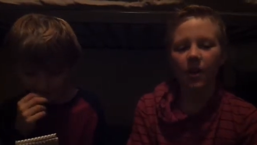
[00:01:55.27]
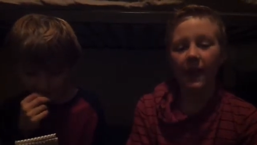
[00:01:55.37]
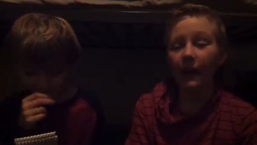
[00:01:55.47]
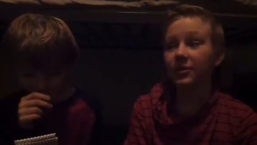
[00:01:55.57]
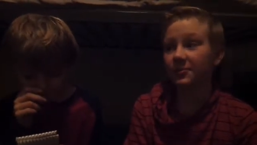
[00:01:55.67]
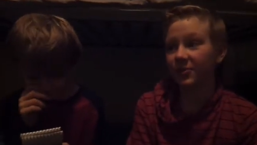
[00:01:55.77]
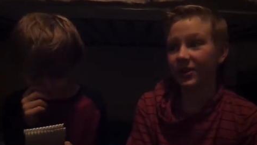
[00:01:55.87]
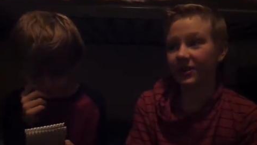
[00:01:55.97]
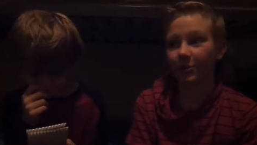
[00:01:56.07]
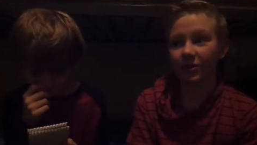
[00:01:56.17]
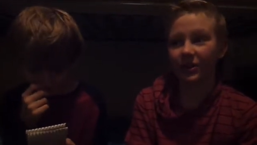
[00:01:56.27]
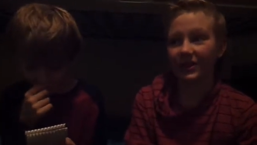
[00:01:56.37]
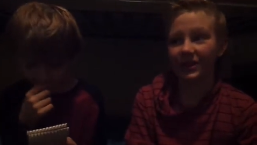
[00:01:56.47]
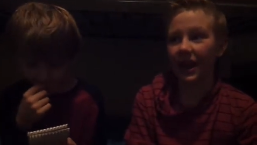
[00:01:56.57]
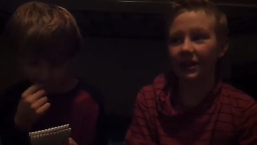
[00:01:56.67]
That was pretty cool
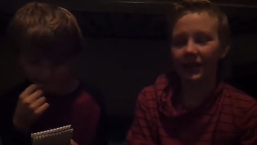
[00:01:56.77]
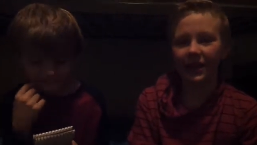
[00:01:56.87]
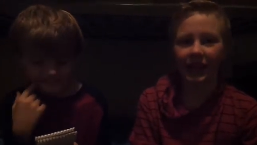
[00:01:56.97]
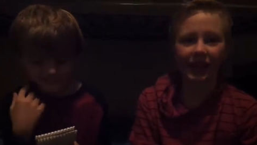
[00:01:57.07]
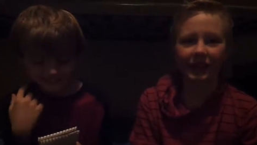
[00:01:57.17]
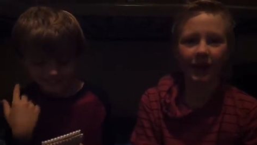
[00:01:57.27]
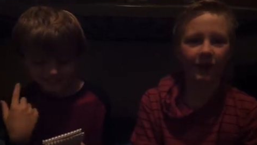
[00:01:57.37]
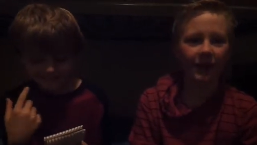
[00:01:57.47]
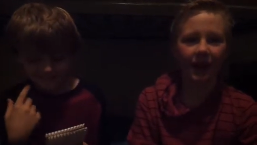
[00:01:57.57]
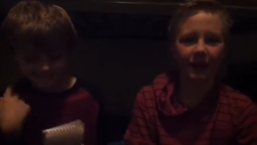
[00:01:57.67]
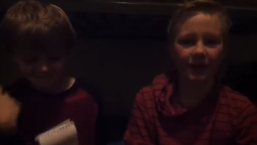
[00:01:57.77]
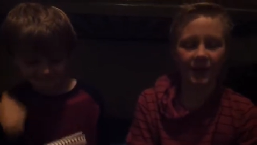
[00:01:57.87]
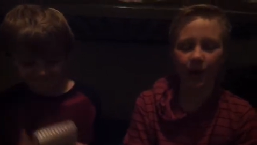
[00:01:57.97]
because I like I love that to